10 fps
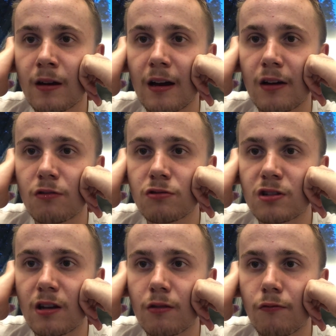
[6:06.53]
And
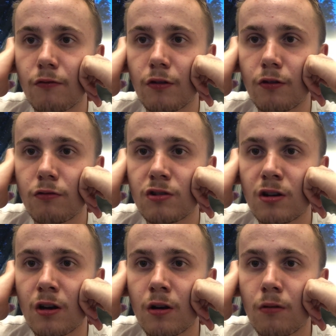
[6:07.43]
also the route
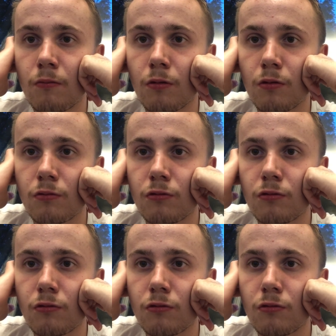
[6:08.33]
will